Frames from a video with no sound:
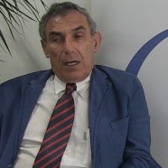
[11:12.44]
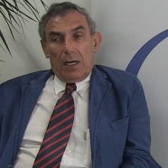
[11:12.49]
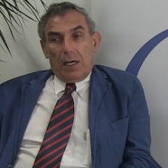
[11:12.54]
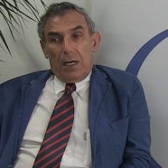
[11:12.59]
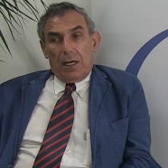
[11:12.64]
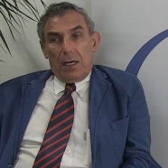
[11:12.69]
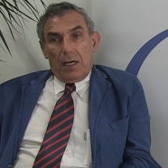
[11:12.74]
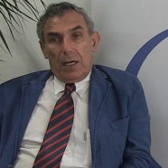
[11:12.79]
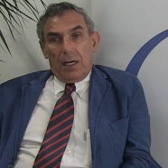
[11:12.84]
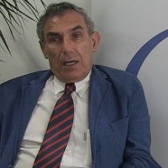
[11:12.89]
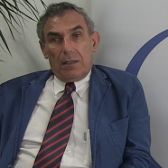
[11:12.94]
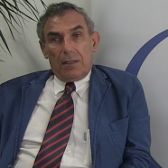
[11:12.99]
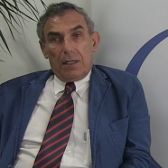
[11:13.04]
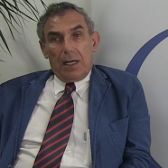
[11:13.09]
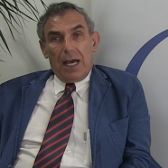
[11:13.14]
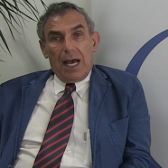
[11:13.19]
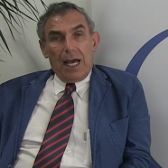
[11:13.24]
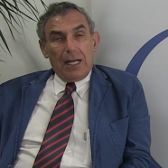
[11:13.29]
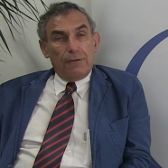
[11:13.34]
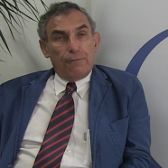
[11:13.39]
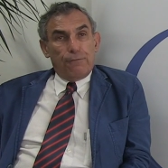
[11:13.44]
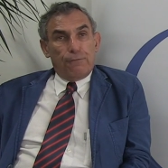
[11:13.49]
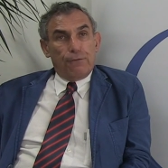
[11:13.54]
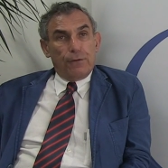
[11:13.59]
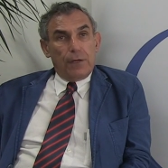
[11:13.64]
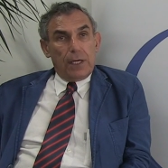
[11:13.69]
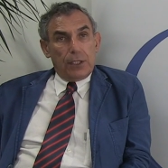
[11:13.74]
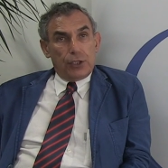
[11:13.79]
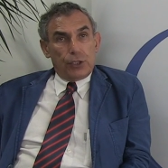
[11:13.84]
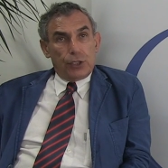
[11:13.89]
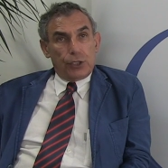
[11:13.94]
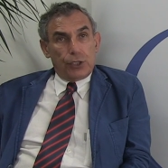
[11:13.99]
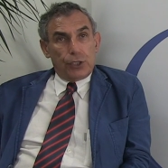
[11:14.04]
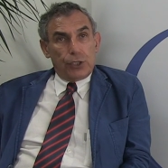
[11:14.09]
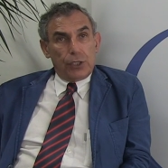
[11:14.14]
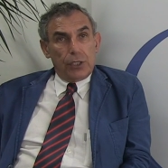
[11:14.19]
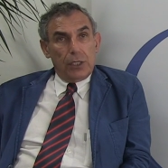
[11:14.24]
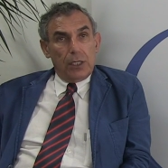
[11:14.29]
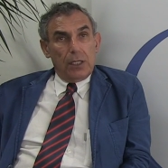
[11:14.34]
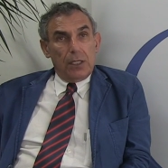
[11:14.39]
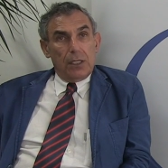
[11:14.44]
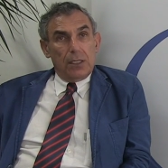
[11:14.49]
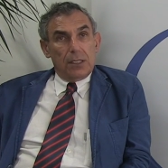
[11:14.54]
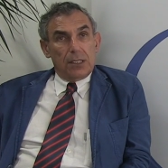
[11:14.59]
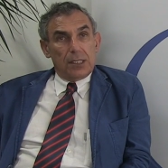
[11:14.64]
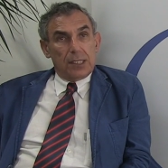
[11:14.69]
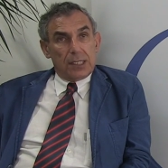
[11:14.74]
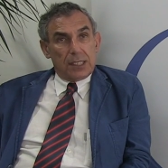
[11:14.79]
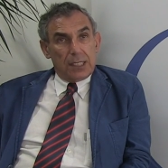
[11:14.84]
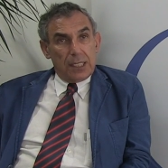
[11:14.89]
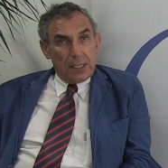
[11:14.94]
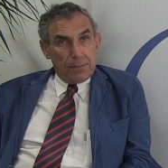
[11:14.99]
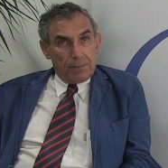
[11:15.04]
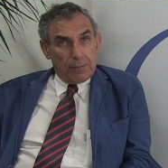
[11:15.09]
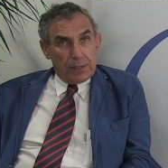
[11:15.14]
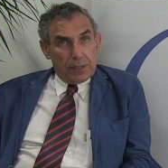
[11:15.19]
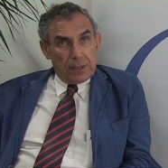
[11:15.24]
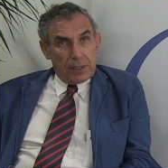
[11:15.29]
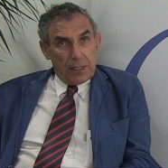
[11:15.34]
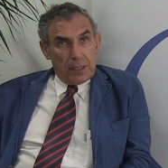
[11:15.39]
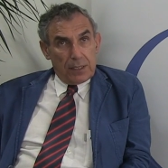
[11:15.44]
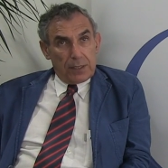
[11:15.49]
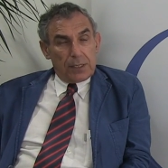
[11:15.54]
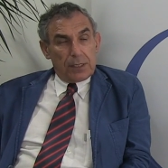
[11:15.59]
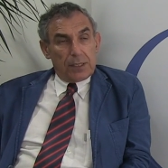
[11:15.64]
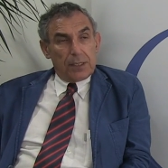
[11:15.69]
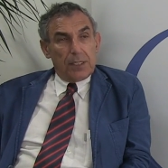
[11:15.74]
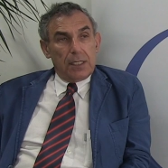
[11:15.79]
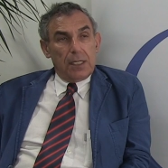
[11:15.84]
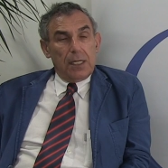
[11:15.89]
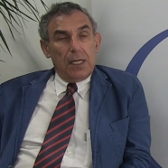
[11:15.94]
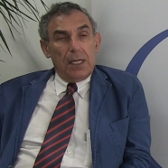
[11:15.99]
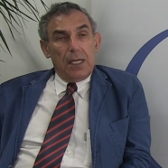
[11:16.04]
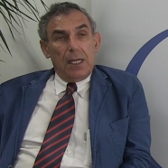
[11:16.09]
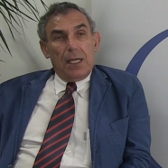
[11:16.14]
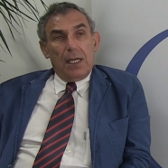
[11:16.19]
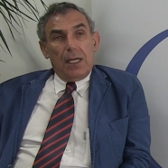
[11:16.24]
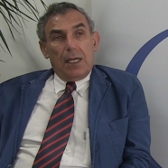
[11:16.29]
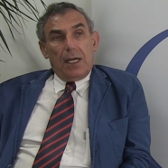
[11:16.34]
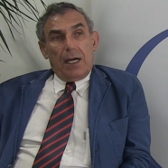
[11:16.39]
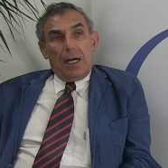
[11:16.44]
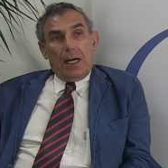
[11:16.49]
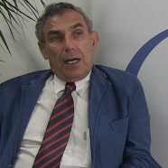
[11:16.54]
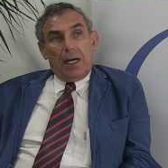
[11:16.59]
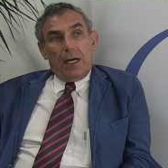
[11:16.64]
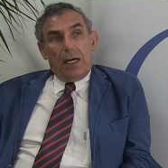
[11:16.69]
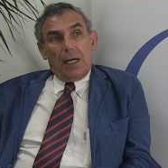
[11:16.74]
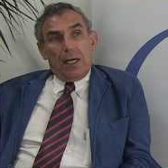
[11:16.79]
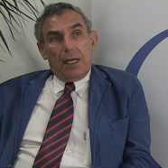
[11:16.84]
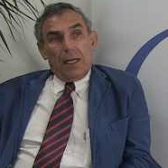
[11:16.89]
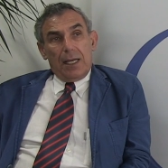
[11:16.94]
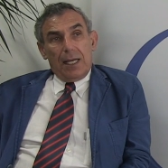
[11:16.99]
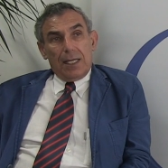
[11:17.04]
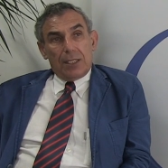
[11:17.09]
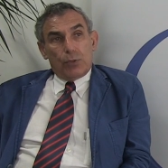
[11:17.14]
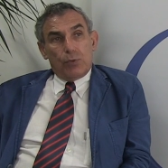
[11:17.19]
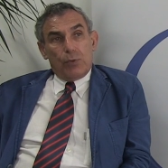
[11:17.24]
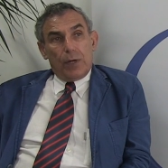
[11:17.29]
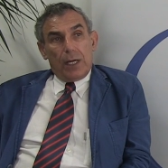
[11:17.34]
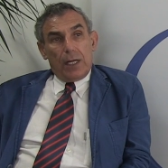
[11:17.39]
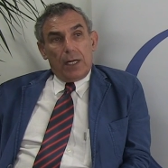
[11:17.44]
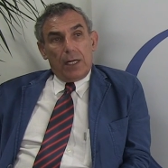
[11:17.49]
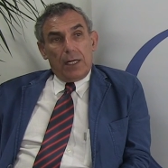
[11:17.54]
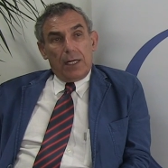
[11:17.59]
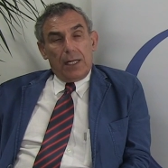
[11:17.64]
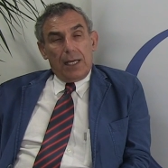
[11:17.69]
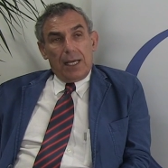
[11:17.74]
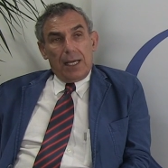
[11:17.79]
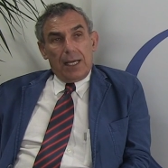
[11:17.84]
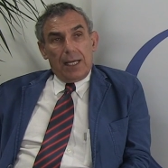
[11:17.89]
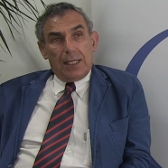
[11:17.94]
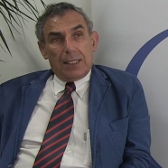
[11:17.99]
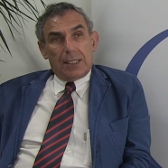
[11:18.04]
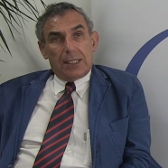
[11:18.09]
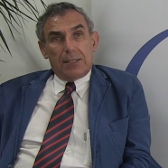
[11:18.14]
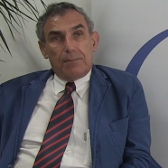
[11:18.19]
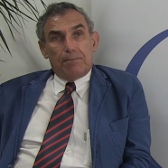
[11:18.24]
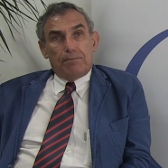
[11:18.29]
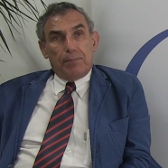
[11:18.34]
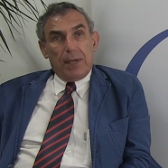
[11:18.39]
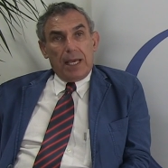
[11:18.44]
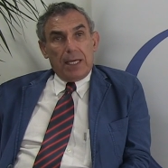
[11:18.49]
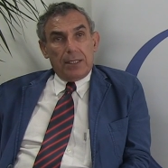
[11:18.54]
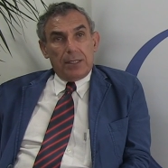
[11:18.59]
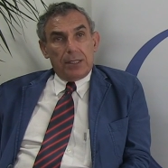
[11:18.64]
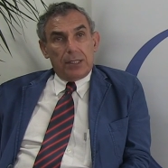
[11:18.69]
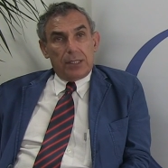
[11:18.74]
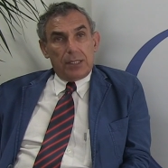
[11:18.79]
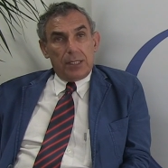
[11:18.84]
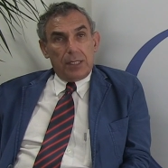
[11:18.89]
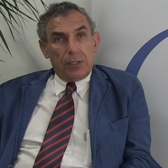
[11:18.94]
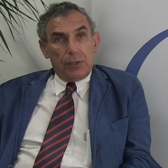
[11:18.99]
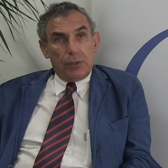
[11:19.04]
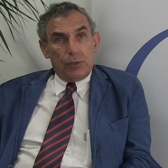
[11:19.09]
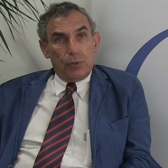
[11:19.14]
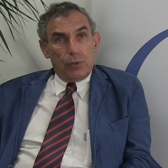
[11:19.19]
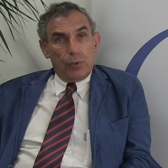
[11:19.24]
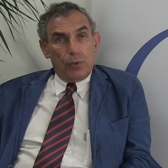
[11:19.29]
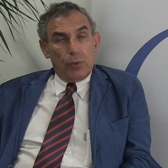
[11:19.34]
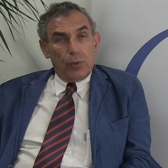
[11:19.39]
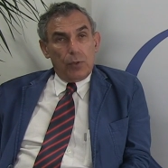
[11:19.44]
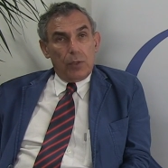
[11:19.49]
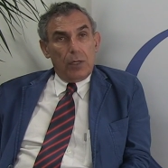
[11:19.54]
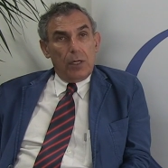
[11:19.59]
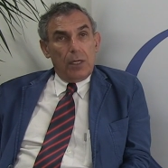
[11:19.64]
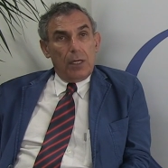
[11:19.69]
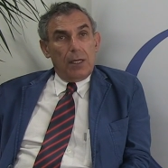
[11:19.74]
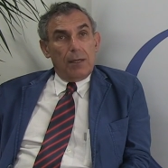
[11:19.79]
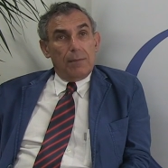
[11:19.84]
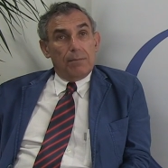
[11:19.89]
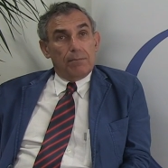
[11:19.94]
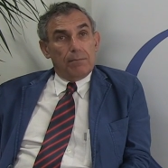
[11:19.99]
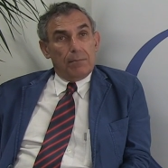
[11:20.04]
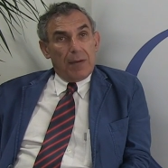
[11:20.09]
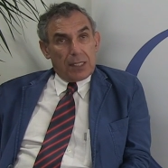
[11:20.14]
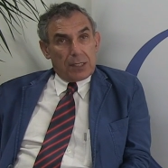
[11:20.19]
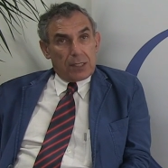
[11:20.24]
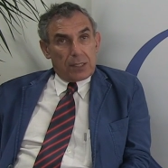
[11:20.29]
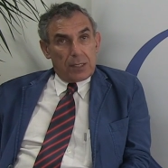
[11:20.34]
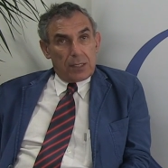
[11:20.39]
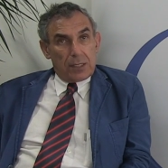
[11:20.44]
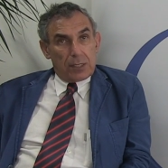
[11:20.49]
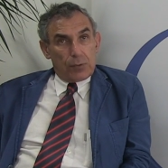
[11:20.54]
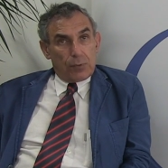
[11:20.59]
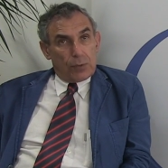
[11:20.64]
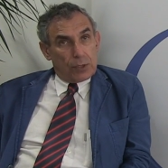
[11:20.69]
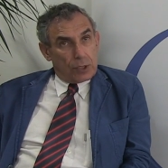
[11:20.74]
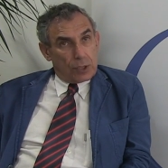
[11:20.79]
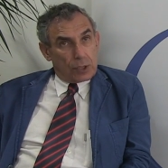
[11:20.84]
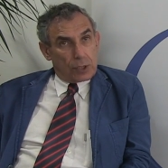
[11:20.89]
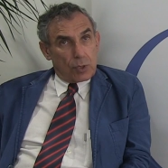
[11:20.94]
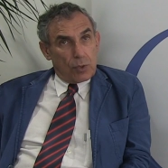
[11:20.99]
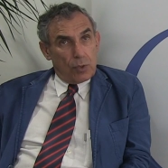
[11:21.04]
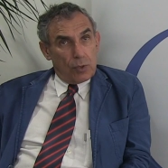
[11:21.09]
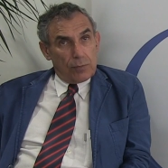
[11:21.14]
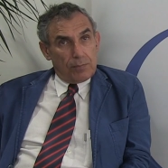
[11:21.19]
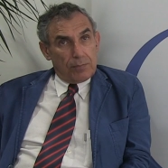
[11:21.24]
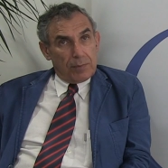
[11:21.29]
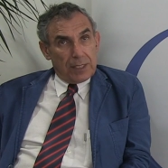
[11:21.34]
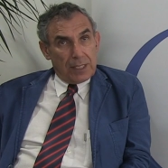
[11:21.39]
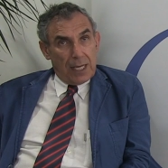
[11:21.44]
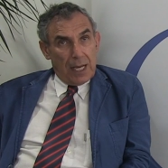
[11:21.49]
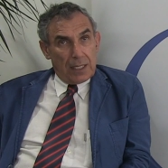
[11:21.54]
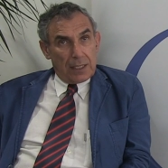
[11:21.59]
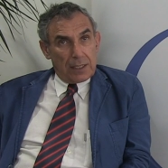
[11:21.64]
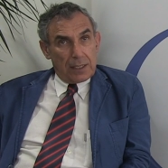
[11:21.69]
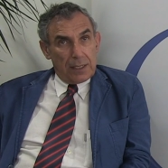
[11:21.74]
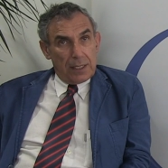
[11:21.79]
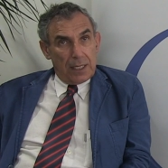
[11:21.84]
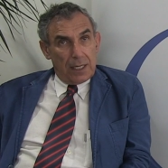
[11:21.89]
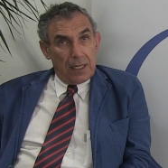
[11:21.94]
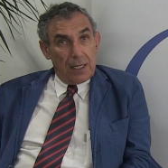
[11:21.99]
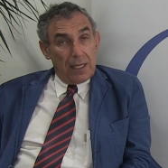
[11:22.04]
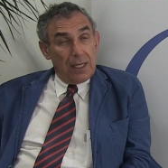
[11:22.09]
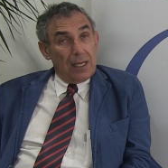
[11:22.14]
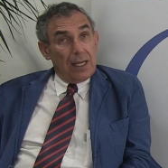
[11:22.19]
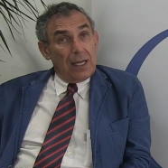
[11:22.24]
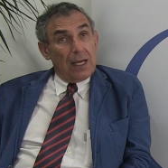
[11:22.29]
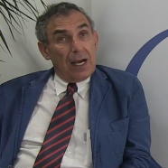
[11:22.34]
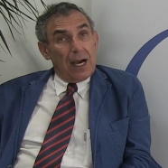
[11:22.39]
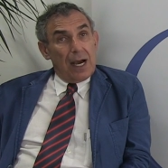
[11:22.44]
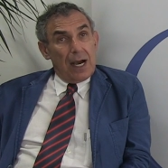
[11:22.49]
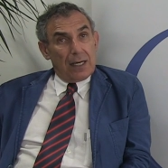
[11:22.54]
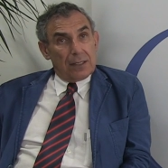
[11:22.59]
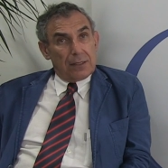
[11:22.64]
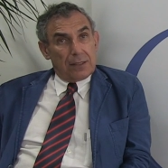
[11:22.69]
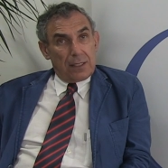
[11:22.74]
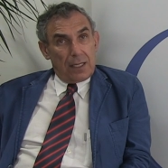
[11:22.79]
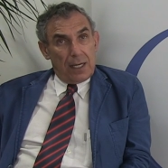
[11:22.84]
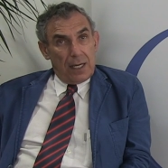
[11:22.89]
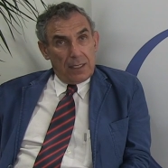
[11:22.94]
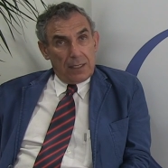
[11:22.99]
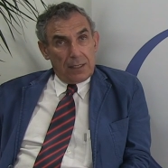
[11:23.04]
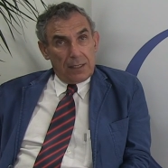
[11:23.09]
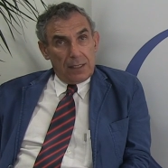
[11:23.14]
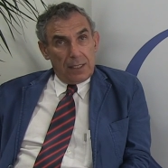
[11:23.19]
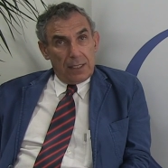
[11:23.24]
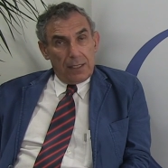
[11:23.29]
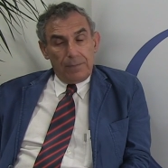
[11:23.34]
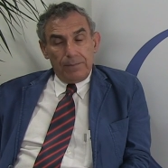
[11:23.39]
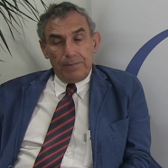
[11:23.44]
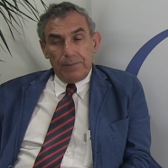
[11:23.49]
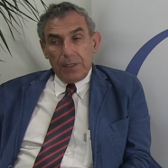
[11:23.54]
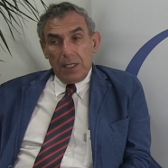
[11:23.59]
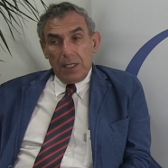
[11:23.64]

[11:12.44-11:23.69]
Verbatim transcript: unfresh sleepiness, as well as pains in your muscles, which is called myalgia, arthralgia.